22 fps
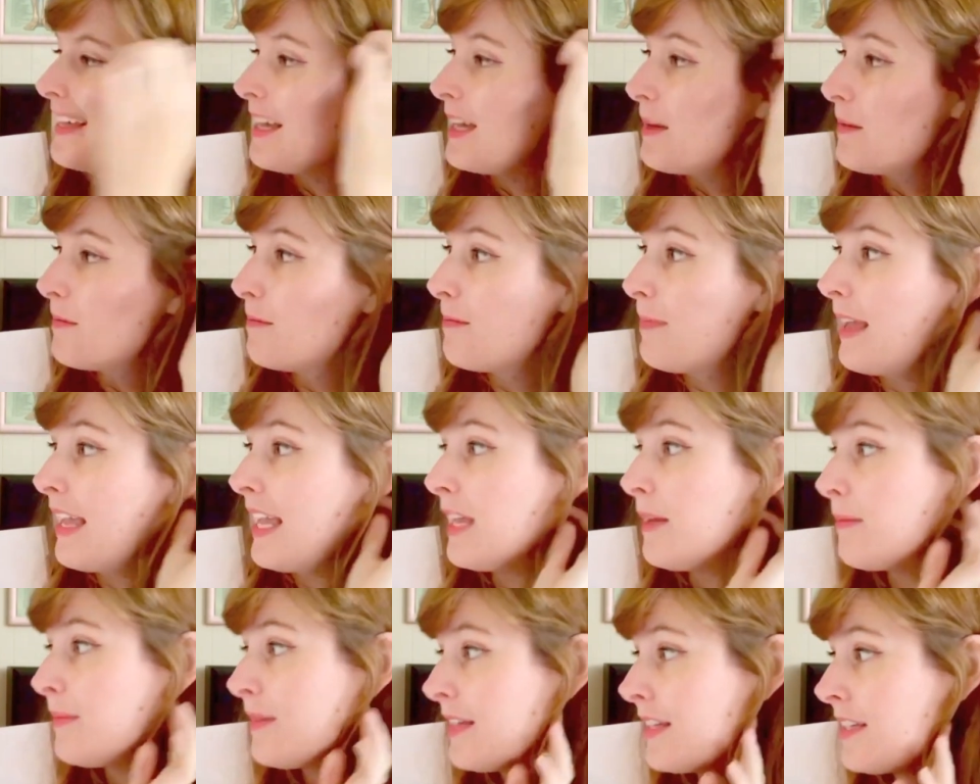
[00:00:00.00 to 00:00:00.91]

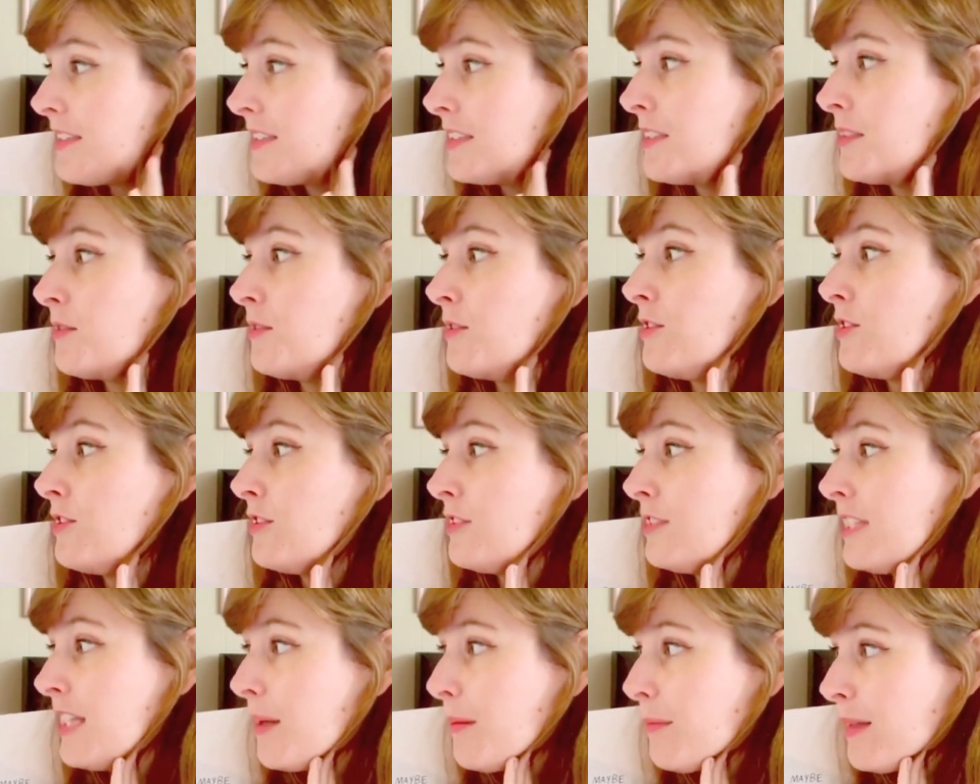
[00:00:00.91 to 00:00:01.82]
Maybe you
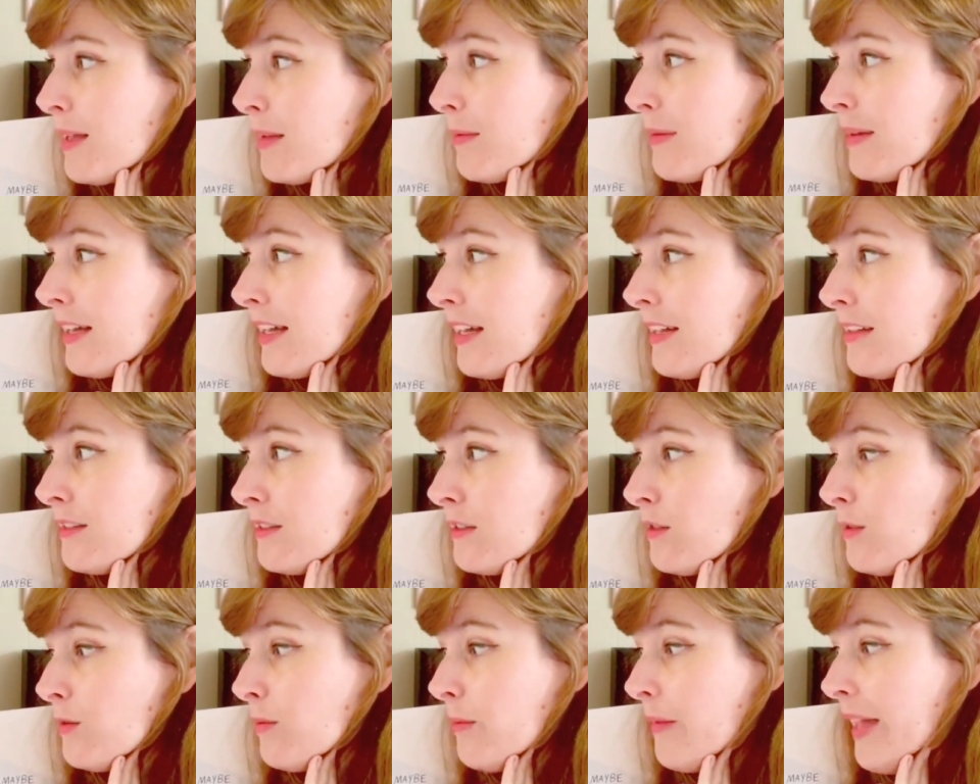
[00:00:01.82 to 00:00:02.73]
shimmy because
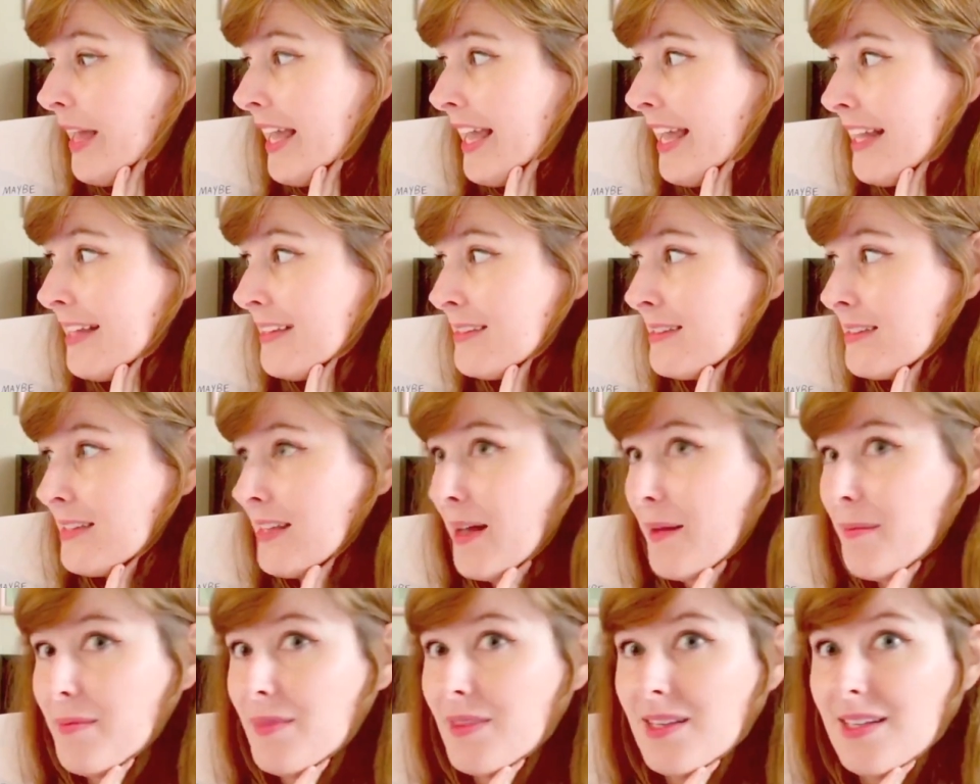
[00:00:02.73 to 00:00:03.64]
you made
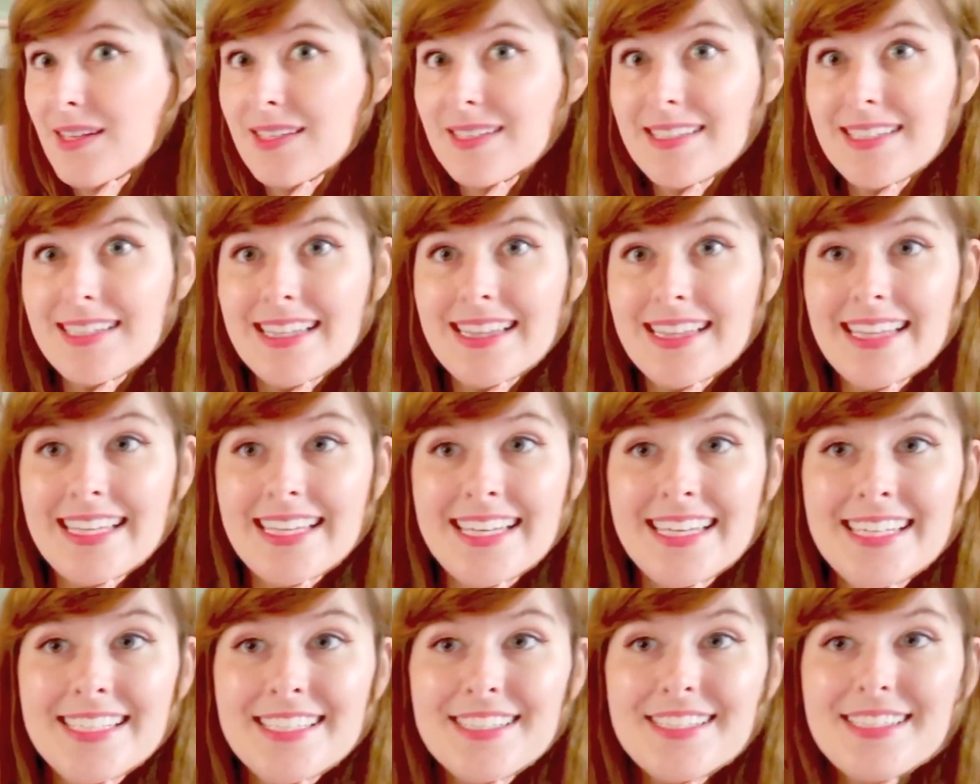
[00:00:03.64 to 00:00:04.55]
something
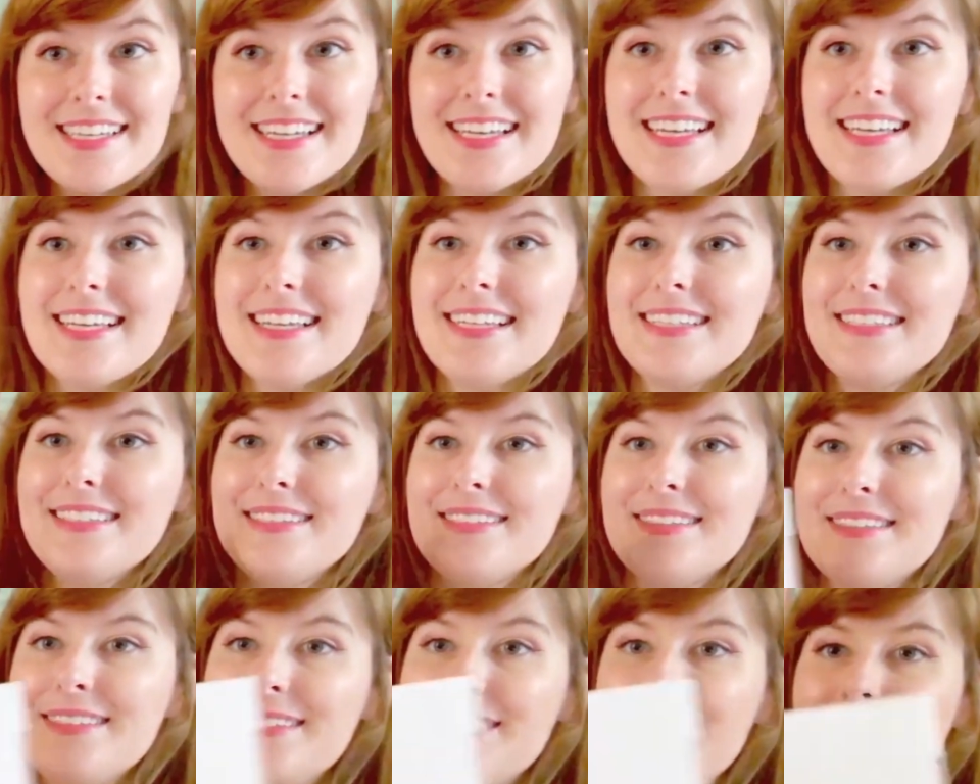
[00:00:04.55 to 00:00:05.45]

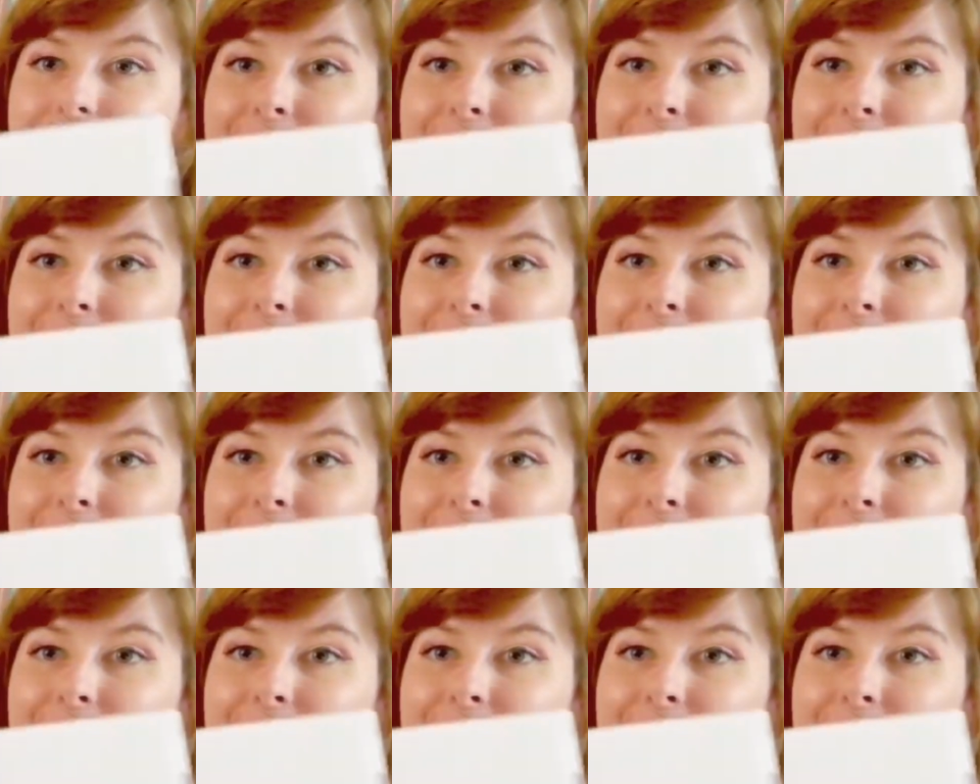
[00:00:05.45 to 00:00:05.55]
delicious.